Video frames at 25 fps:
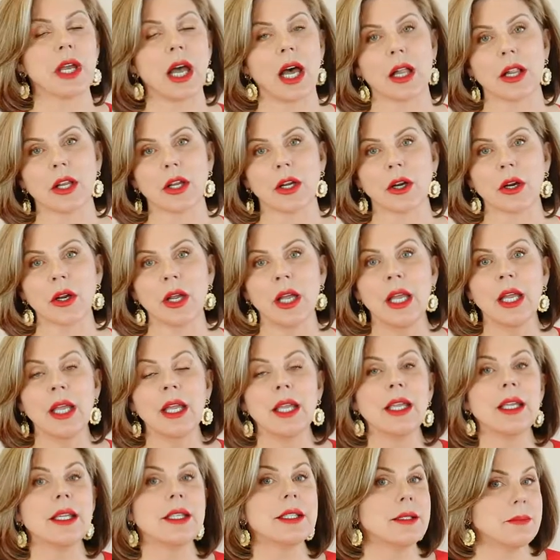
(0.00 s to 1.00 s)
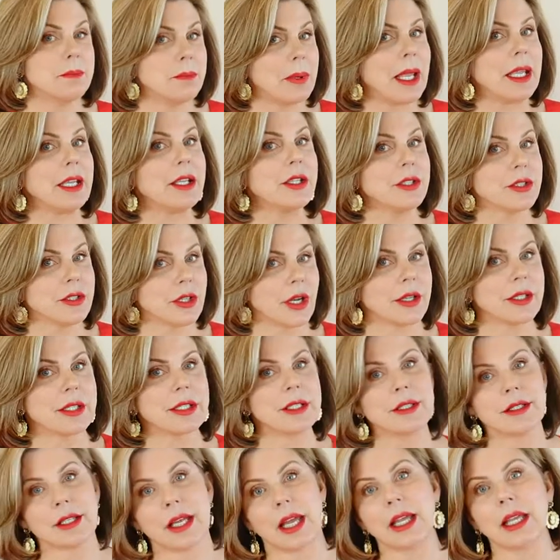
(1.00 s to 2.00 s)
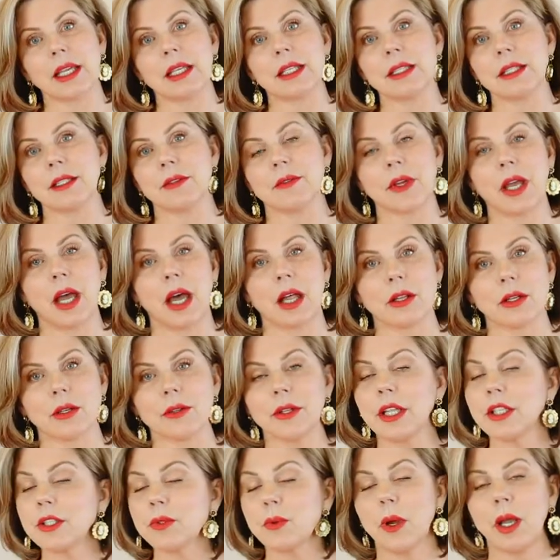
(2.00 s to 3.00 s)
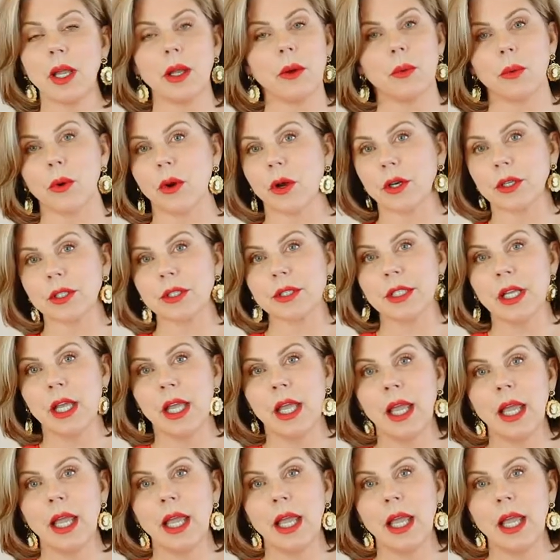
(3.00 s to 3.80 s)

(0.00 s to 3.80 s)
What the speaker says: Color is based on the science of color. That's why it works.